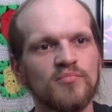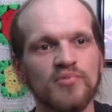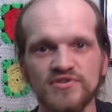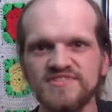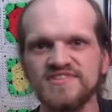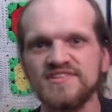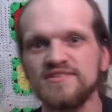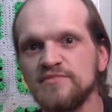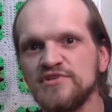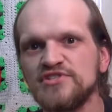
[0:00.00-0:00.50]

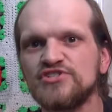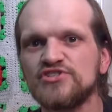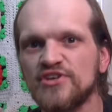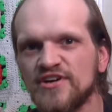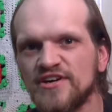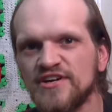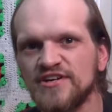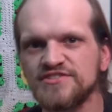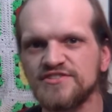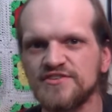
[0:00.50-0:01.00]
puts him in
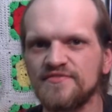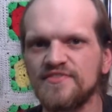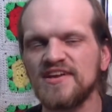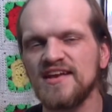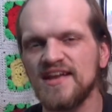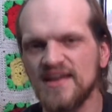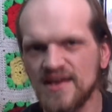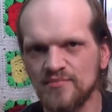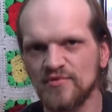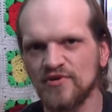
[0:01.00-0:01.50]
charge of the
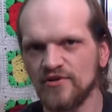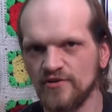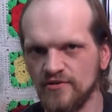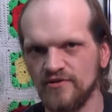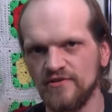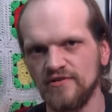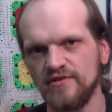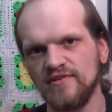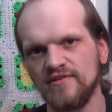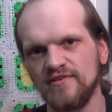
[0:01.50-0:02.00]

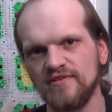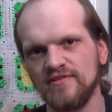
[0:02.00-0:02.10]
neighborhood.